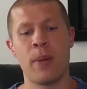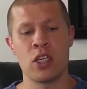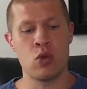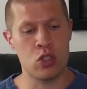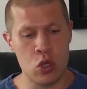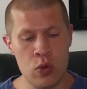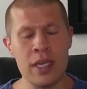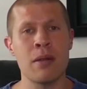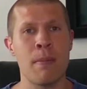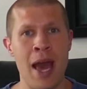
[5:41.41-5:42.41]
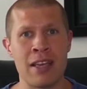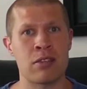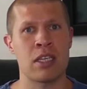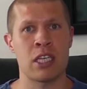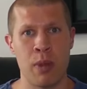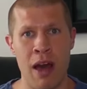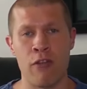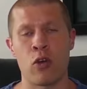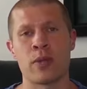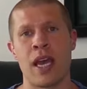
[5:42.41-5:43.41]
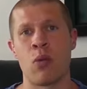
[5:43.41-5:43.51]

but you do need to master these platforms